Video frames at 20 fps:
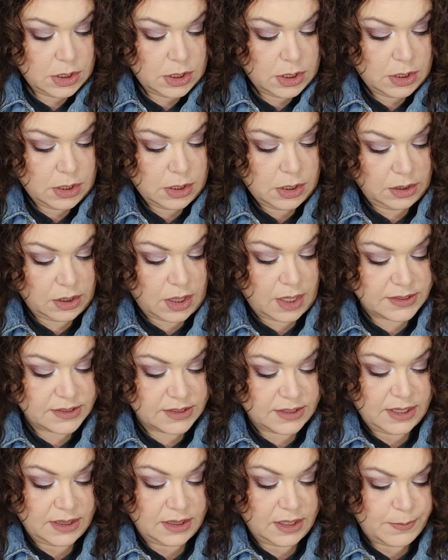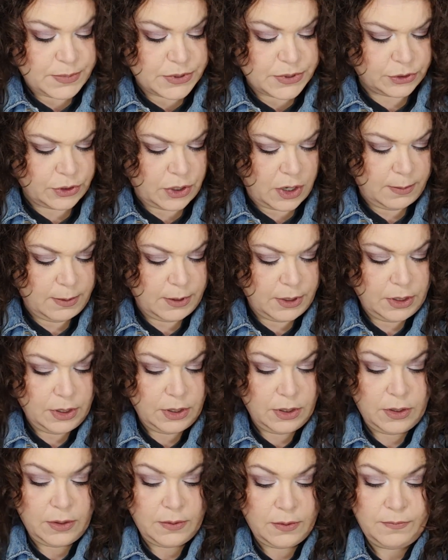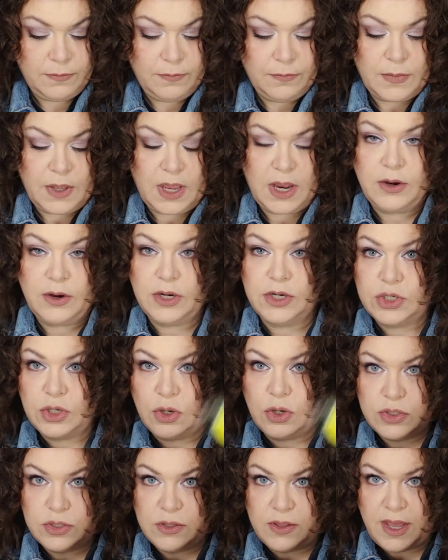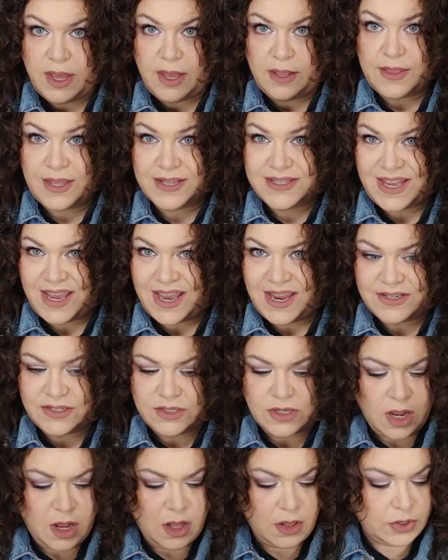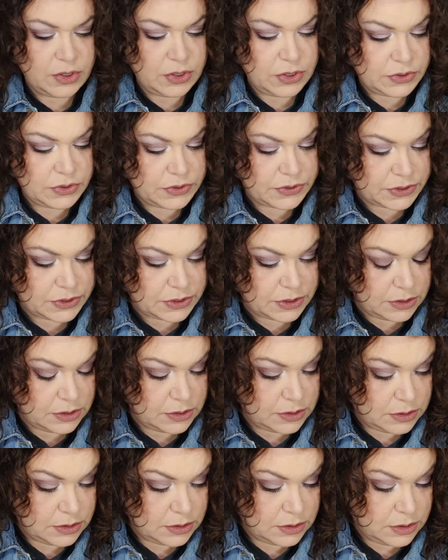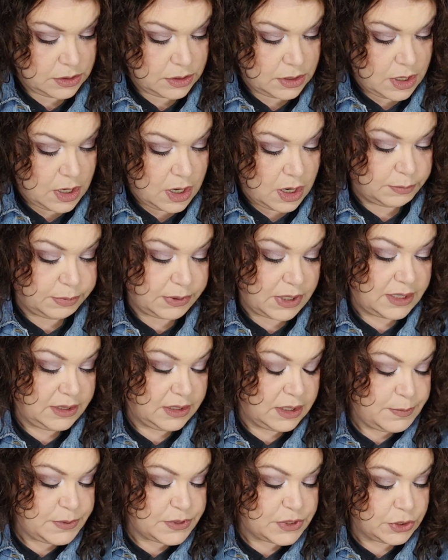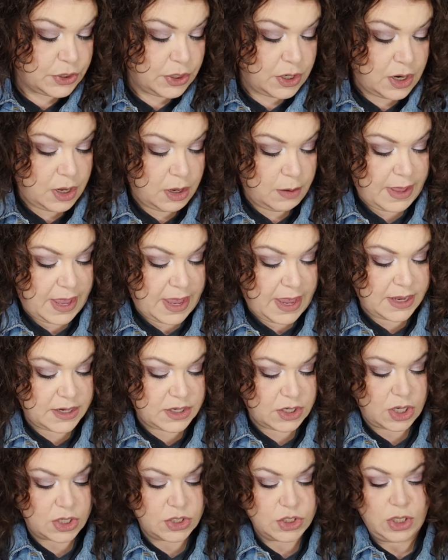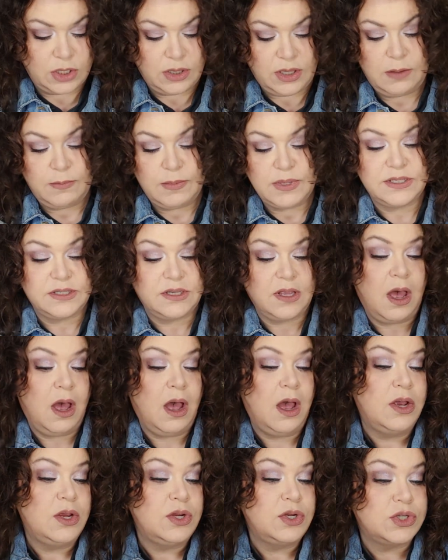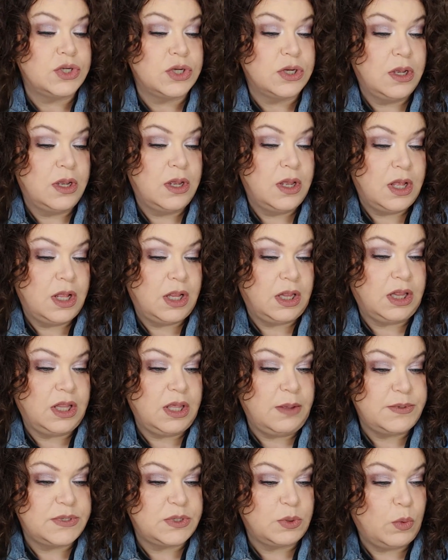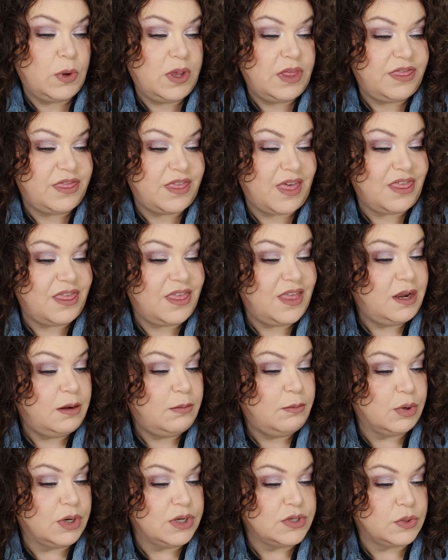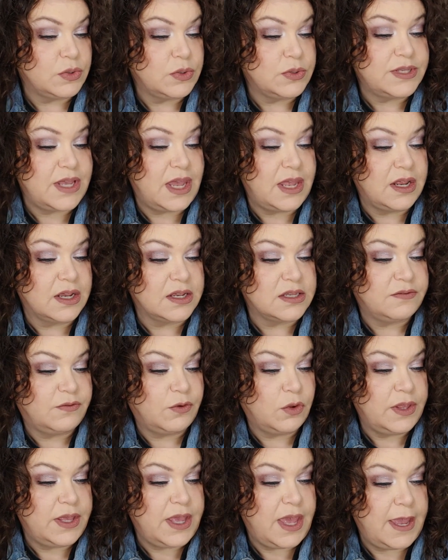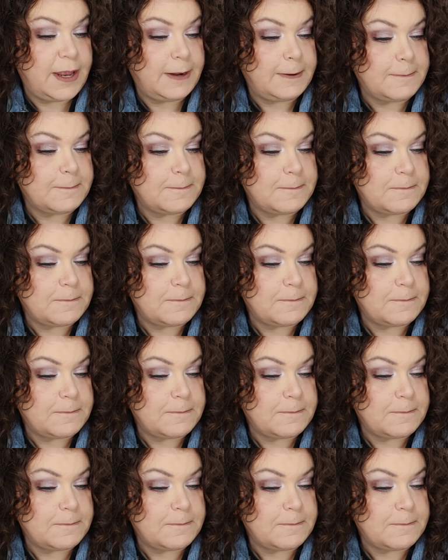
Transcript: Uh, Luxely Lip Scrubber. I already showed you that. That's $8. Apply lip scrub and gently massage lips with the thin bristles and exfoliate